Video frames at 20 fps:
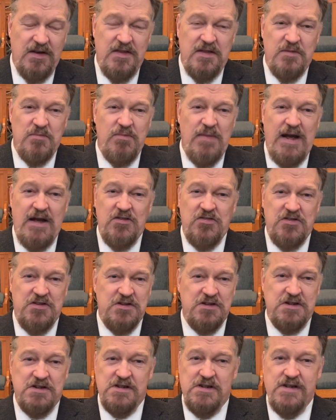the
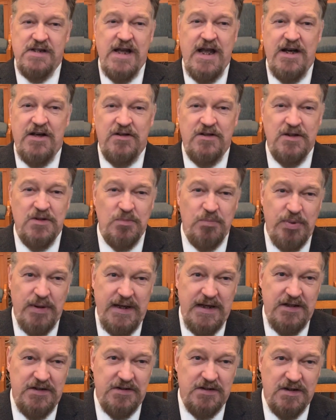master creator and
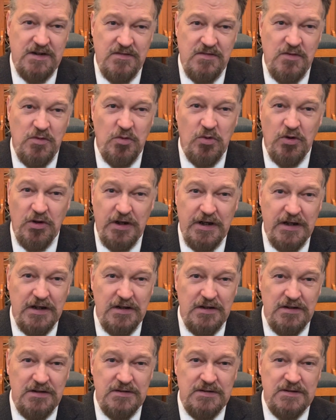painter of the
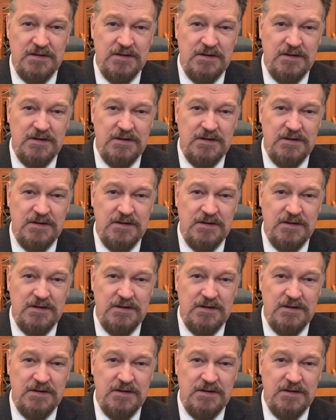world,